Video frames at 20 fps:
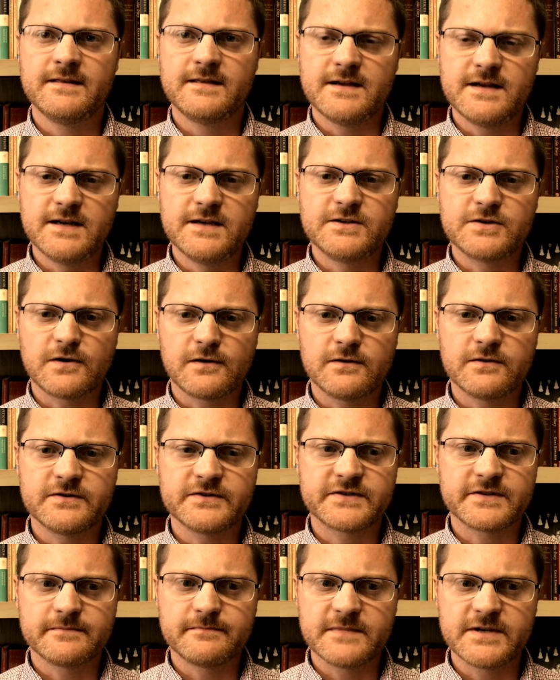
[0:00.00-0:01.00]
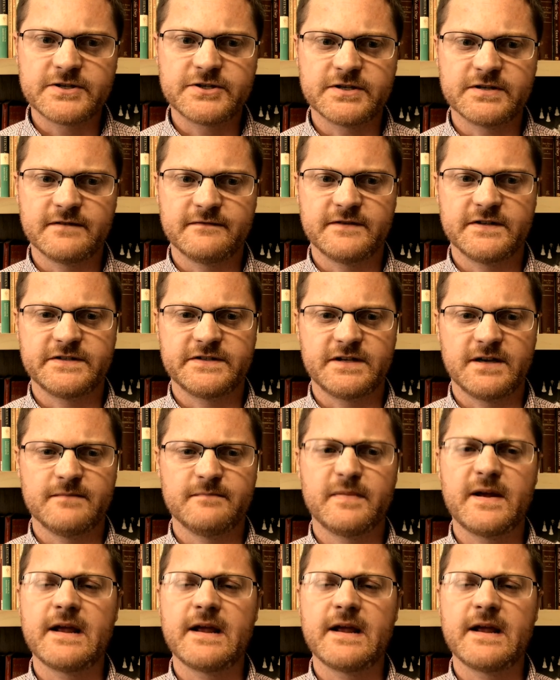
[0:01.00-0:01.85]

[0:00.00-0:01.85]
the eternal submission of the Son,